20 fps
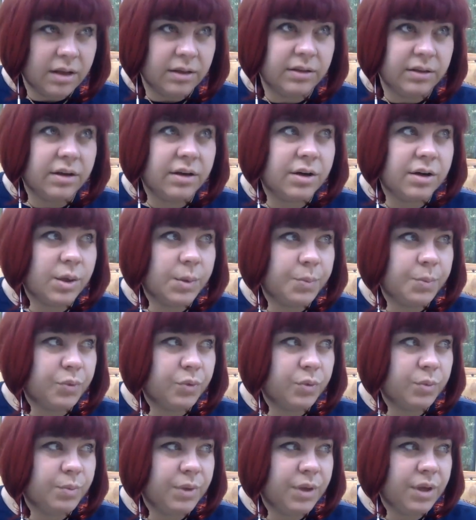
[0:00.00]
The herb
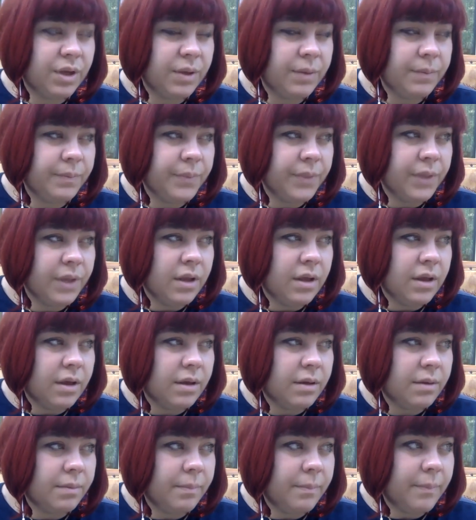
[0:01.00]
would be
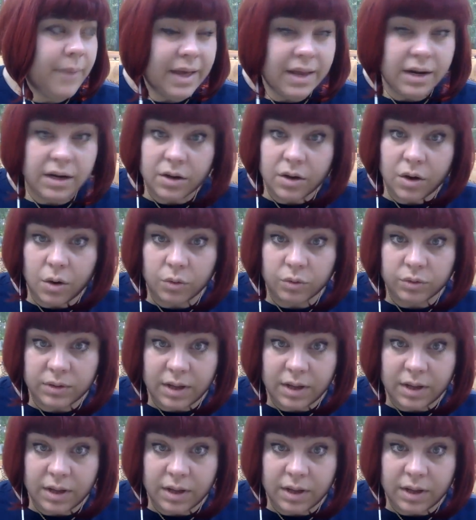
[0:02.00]
marigold.